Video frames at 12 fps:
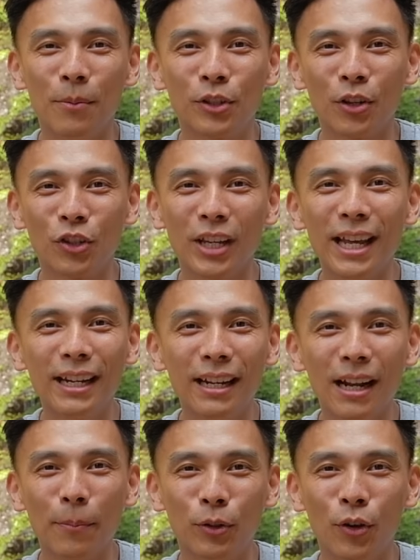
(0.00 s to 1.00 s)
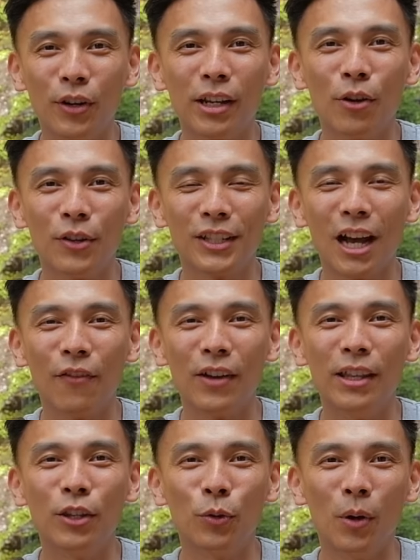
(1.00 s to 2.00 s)
So she ended up turning herself
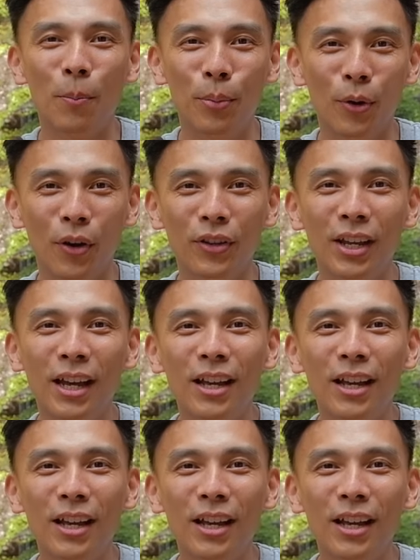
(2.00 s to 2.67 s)
into a bird